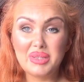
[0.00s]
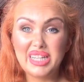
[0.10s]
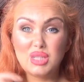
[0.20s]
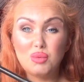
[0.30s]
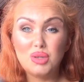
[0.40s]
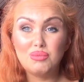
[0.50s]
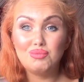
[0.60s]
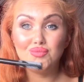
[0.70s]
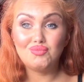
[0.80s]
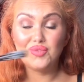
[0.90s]
This one
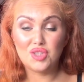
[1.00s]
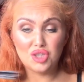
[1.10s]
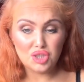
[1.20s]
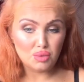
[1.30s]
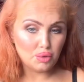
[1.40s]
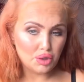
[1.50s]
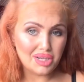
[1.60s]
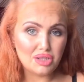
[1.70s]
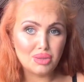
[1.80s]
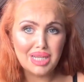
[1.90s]
is just so good.
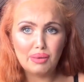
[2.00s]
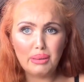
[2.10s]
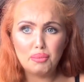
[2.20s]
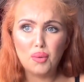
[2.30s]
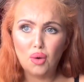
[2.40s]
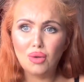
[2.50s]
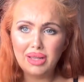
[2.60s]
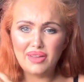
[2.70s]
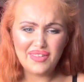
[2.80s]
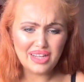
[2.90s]
It does have a
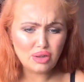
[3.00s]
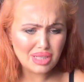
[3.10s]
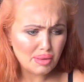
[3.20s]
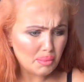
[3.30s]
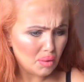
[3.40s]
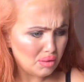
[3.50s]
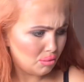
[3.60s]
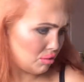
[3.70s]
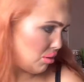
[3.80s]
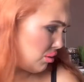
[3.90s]
ball. I think it does have a ball. Oh,
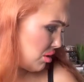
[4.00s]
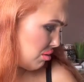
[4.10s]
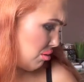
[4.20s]
it does.